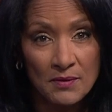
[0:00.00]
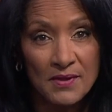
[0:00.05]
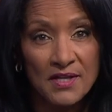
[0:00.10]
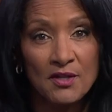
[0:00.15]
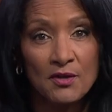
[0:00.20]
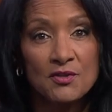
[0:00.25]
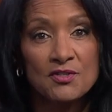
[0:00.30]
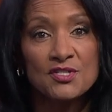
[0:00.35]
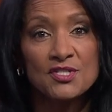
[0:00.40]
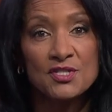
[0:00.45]
with
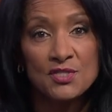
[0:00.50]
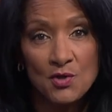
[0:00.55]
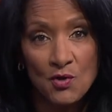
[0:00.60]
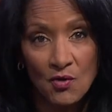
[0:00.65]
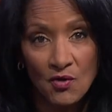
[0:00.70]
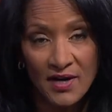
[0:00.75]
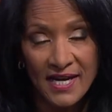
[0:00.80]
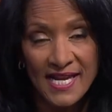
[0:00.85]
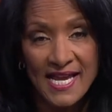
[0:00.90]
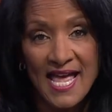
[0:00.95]
her
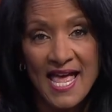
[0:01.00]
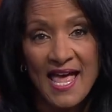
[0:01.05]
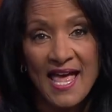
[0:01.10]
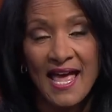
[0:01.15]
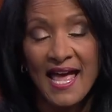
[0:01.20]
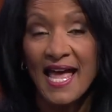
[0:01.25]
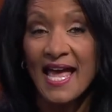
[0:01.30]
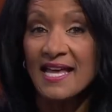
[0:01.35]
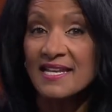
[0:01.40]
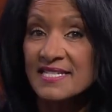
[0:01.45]
story
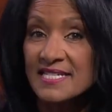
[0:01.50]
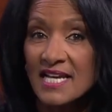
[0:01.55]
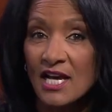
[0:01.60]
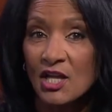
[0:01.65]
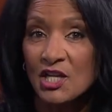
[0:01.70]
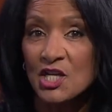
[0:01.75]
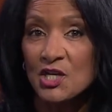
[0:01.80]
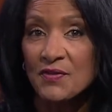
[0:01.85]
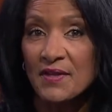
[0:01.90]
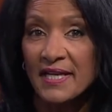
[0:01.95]
and
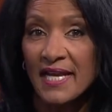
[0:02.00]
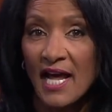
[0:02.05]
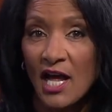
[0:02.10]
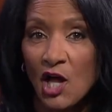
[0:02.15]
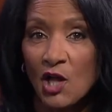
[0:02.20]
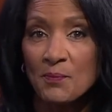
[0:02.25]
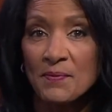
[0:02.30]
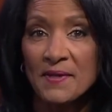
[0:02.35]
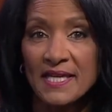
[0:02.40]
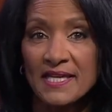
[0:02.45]
tell you that
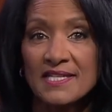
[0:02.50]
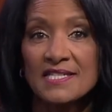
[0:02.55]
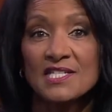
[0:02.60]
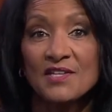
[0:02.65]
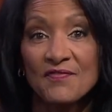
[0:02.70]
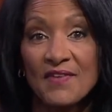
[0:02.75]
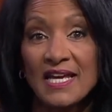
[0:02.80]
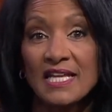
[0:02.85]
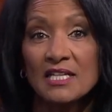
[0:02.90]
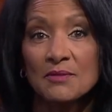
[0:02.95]
help is
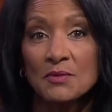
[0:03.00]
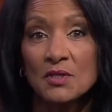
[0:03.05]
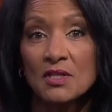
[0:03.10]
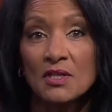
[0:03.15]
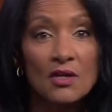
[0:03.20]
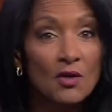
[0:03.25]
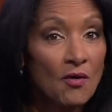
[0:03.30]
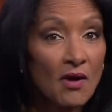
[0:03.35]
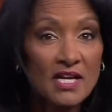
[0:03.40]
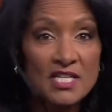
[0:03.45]
available
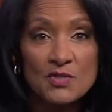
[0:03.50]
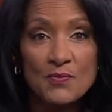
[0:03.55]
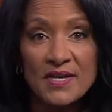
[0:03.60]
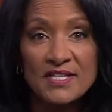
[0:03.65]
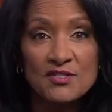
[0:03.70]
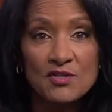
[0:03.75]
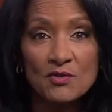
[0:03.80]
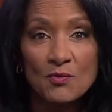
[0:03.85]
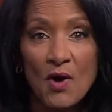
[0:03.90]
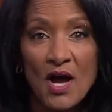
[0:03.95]
across
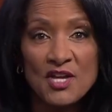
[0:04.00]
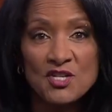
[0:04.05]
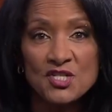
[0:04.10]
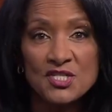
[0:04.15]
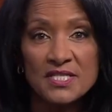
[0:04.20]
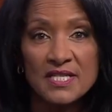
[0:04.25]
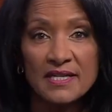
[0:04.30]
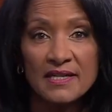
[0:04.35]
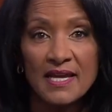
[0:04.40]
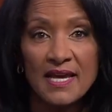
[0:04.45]
Western
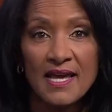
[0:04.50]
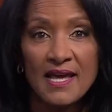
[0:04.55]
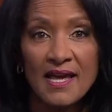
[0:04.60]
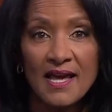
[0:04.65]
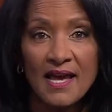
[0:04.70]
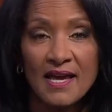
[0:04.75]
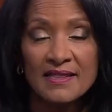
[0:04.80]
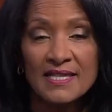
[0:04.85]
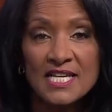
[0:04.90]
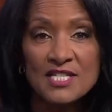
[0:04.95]
Washington.
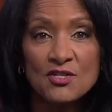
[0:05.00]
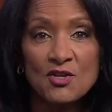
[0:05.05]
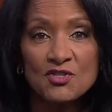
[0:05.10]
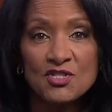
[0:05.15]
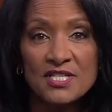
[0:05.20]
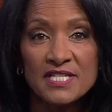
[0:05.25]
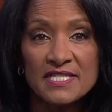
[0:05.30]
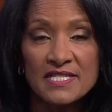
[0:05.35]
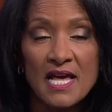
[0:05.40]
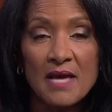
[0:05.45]
These are
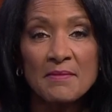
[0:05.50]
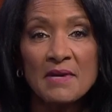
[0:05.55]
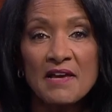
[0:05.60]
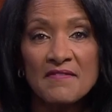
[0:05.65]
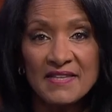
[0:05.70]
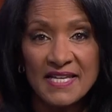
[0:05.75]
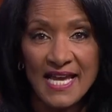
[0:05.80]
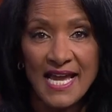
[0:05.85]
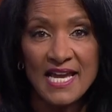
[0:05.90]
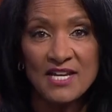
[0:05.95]
just some
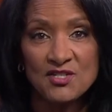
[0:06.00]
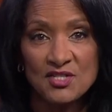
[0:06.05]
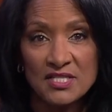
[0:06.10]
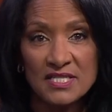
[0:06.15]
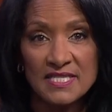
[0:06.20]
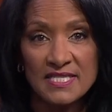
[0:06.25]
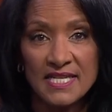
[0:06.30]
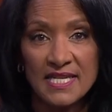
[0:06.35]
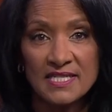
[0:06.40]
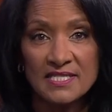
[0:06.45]
of the
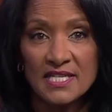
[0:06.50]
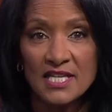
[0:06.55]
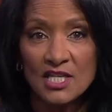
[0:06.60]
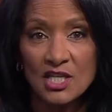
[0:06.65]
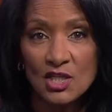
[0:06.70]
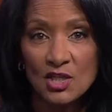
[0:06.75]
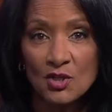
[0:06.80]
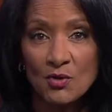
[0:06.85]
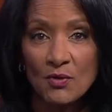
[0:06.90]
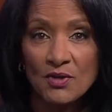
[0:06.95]
agencies that
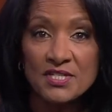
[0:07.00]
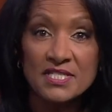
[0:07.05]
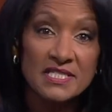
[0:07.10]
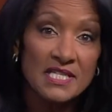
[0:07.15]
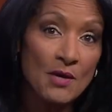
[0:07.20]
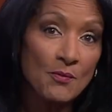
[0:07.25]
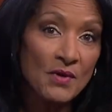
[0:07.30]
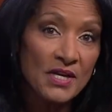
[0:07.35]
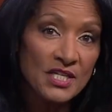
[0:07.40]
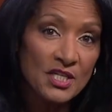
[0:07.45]
you or
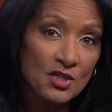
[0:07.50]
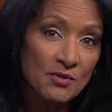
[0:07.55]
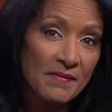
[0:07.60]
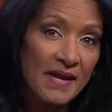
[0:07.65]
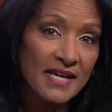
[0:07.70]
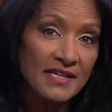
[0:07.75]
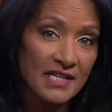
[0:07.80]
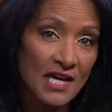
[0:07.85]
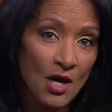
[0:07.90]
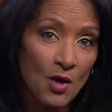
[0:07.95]
someone you
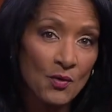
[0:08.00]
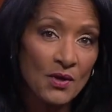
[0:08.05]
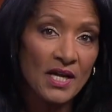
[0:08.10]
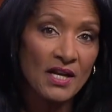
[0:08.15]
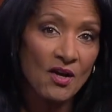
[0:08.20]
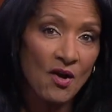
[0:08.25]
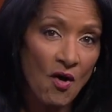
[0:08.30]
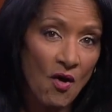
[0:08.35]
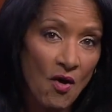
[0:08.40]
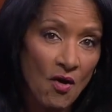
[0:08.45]
may know
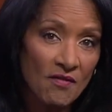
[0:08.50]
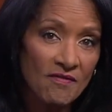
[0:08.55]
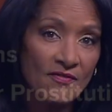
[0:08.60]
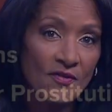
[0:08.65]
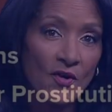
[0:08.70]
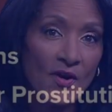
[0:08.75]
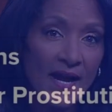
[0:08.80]
can call for